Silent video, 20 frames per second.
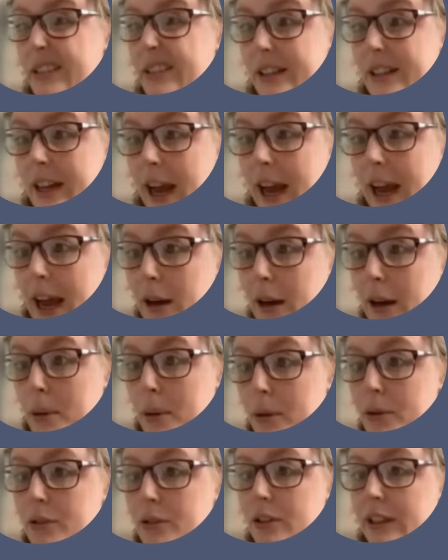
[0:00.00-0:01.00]
can help
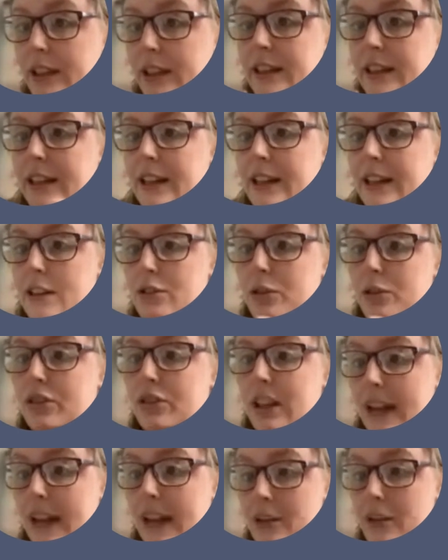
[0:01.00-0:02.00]
us in the initial
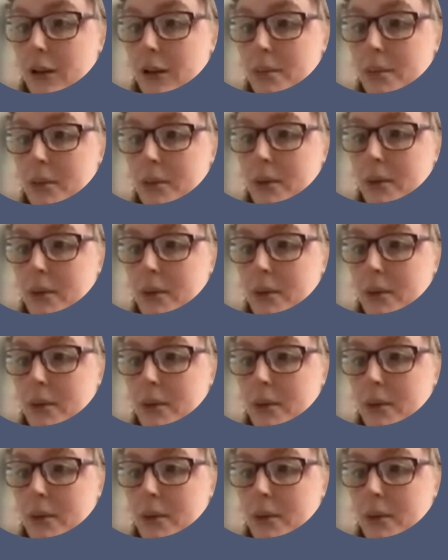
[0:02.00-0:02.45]
setup